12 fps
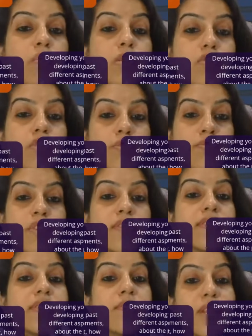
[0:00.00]
which
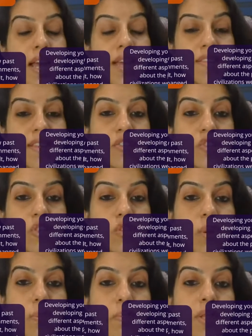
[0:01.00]
different
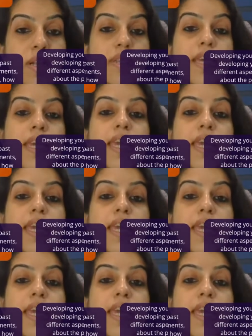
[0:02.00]
civilizations were built,